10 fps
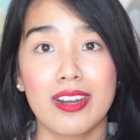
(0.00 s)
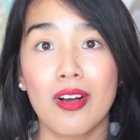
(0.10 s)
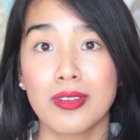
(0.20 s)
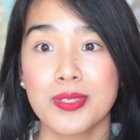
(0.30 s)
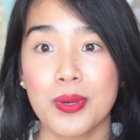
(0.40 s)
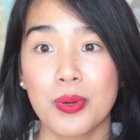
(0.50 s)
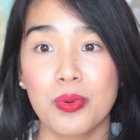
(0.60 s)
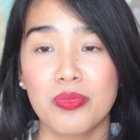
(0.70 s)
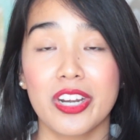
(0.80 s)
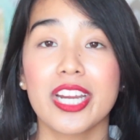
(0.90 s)
and
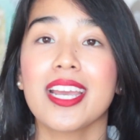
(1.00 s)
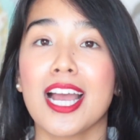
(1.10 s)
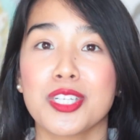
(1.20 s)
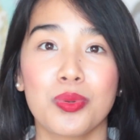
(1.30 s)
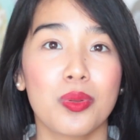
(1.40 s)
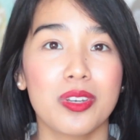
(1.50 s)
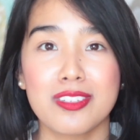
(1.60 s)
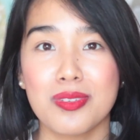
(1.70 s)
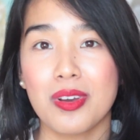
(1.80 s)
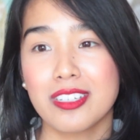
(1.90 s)
also very casual
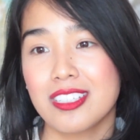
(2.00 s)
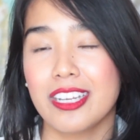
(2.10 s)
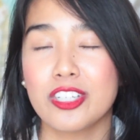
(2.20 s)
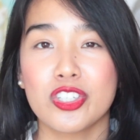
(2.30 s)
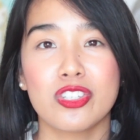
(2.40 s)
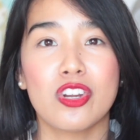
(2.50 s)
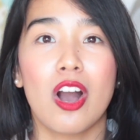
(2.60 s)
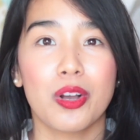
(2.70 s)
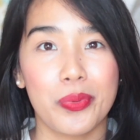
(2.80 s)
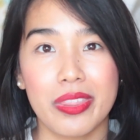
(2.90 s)
because you got to like just
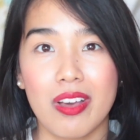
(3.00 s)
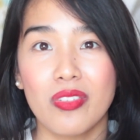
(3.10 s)
talk with